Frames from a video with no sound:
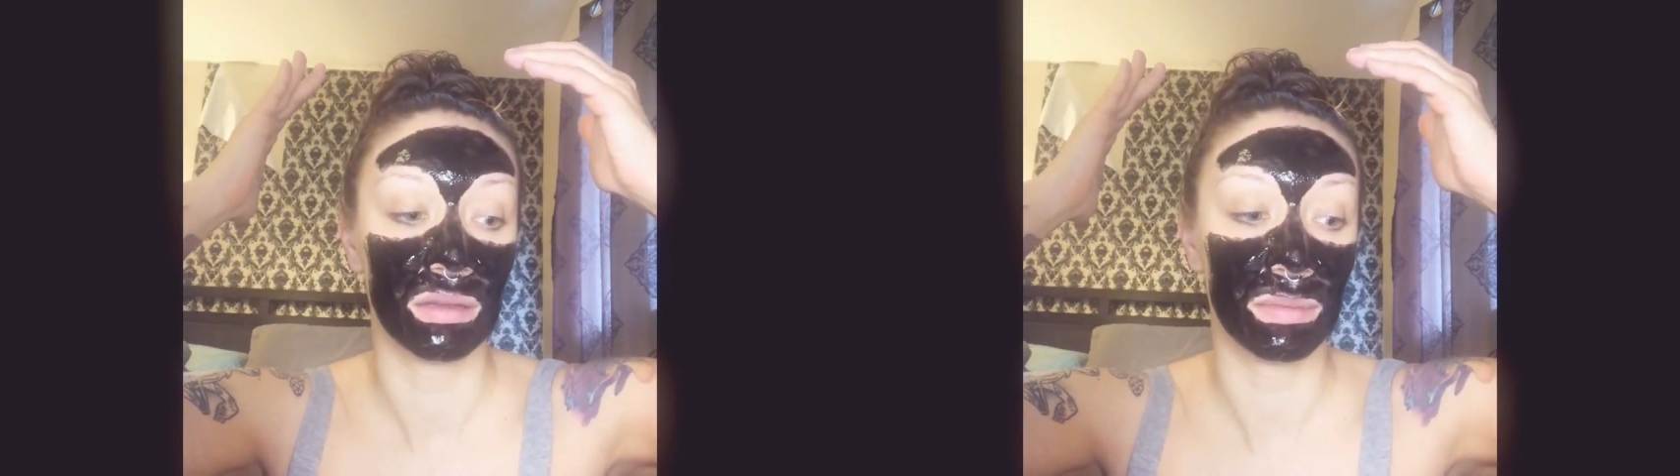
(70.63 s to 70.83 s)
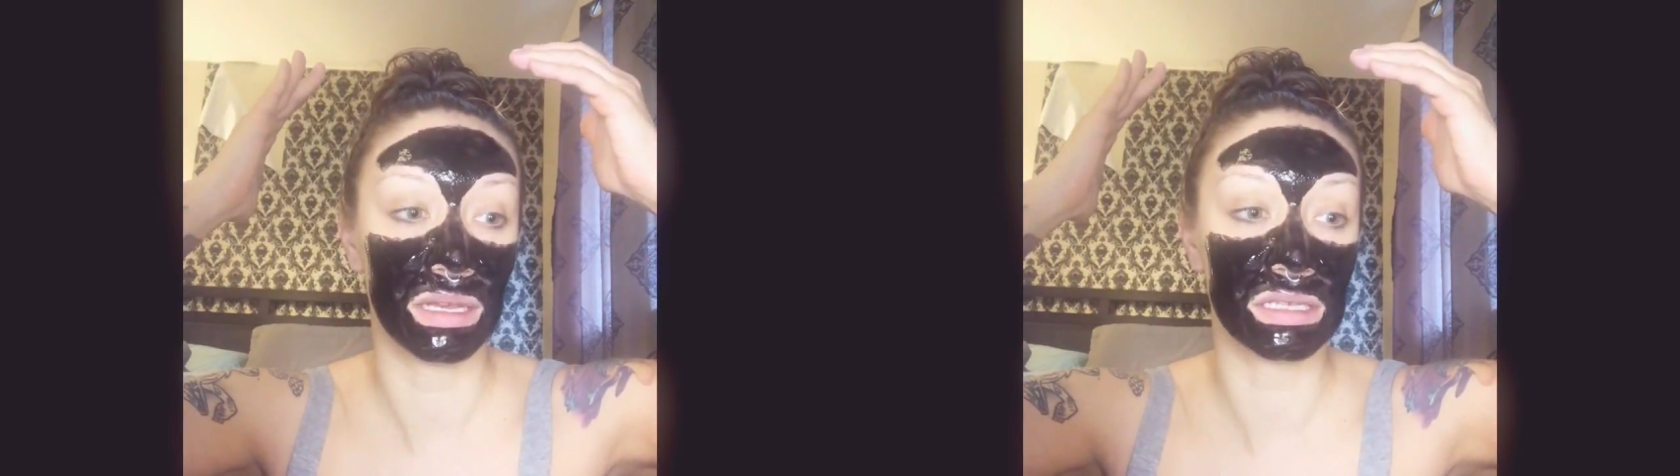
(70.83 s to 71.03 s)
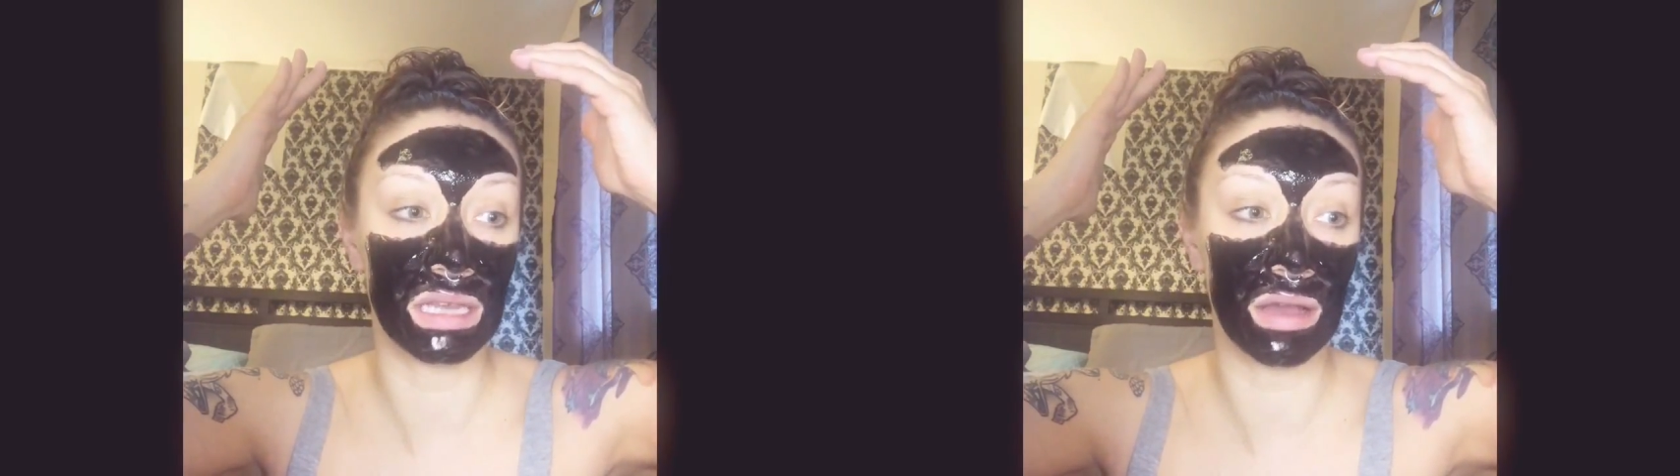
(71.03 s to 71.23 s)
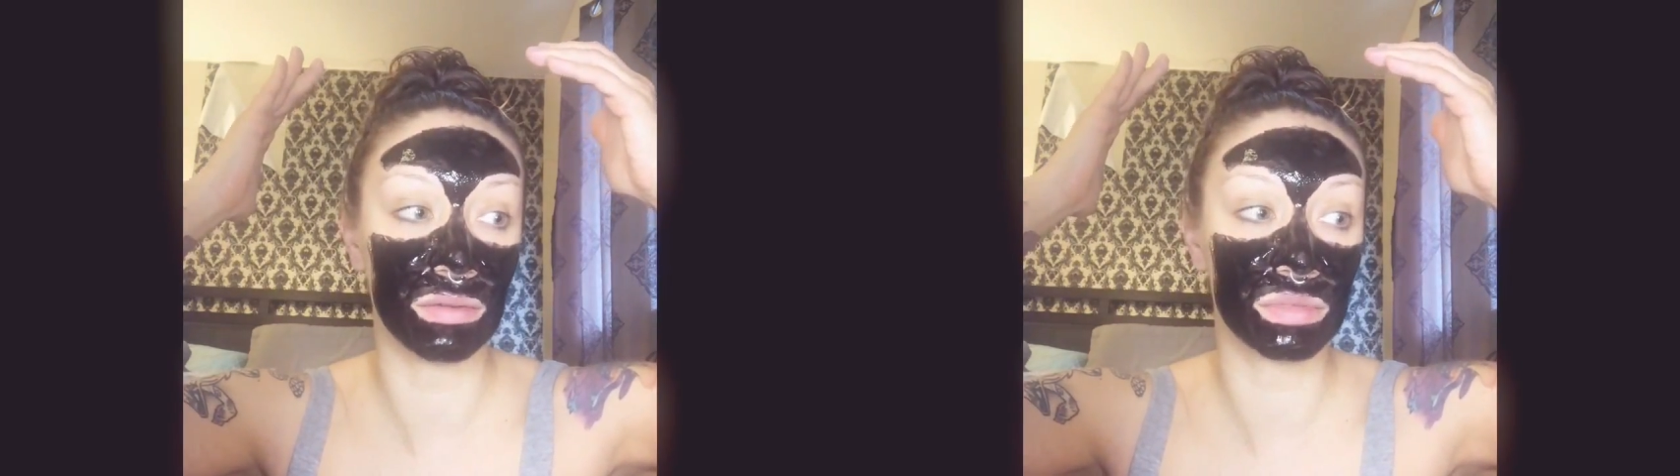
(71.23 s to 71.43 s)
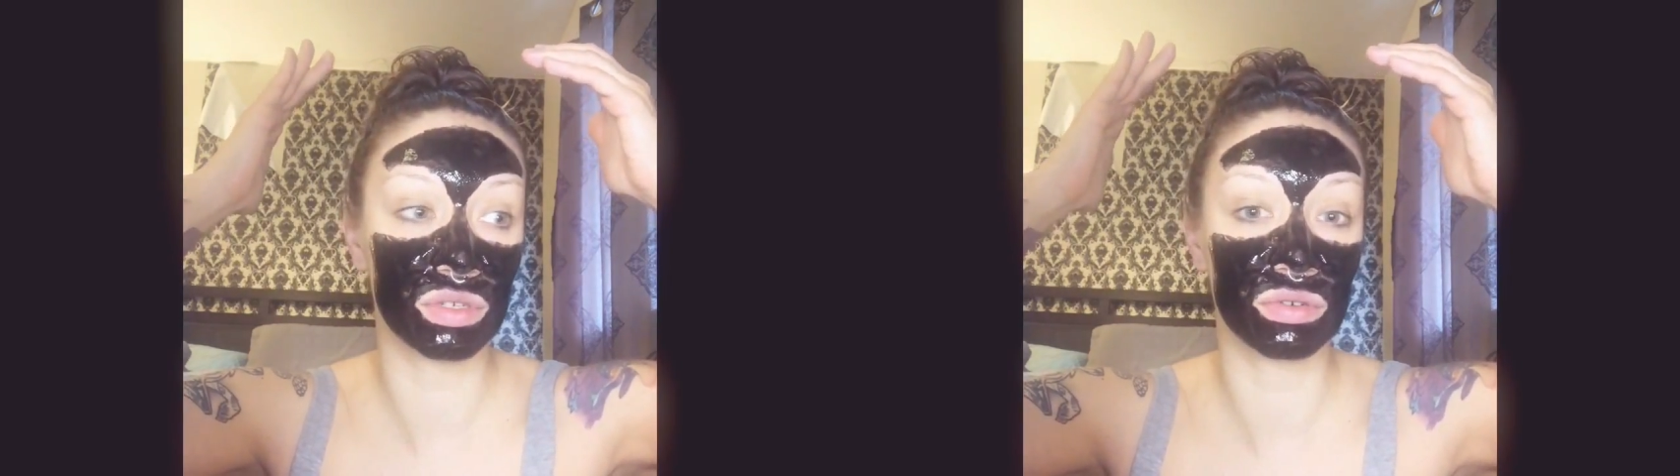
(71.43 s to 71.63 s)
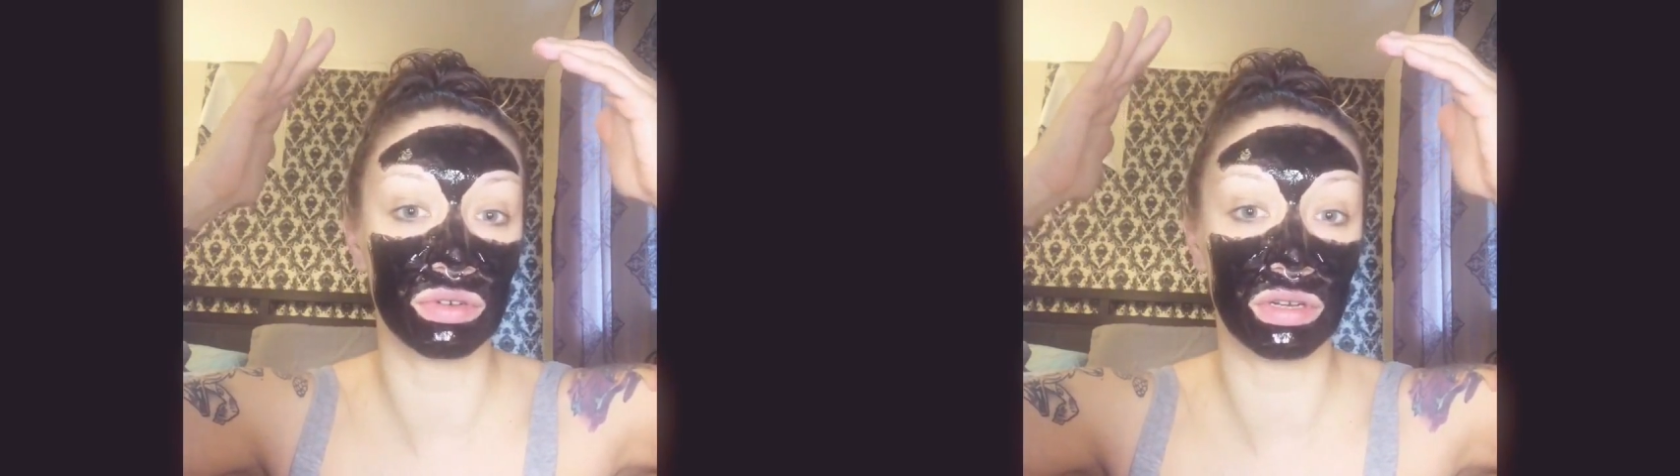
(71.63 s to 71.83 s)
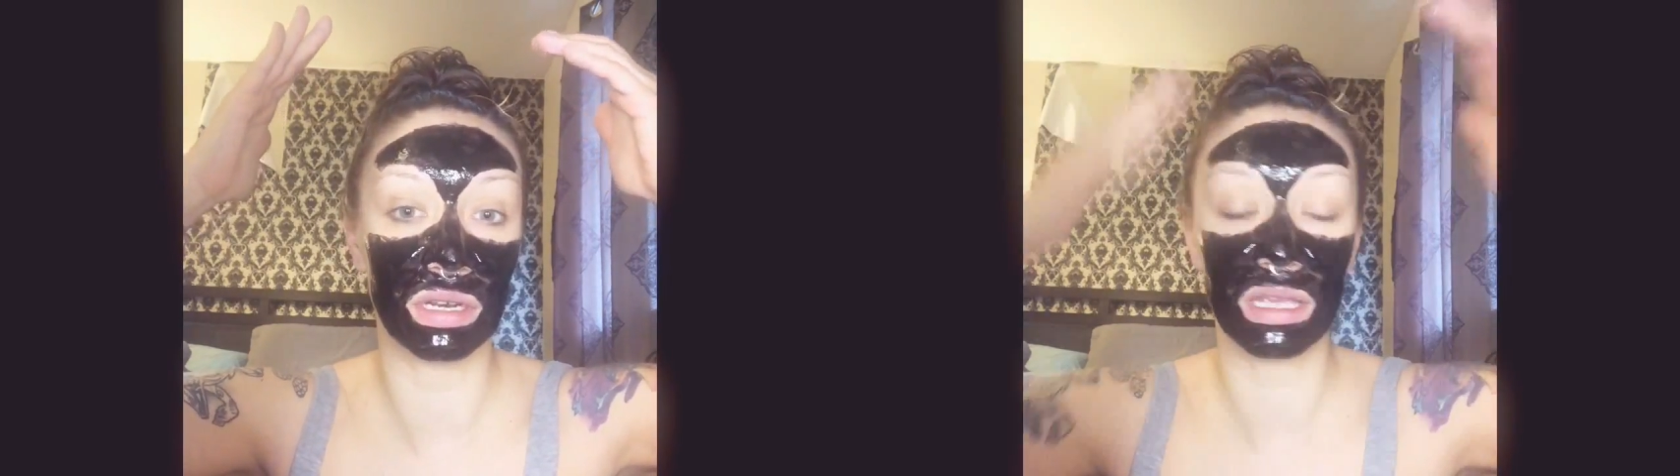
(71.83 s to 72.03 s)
because now I'm screwed and I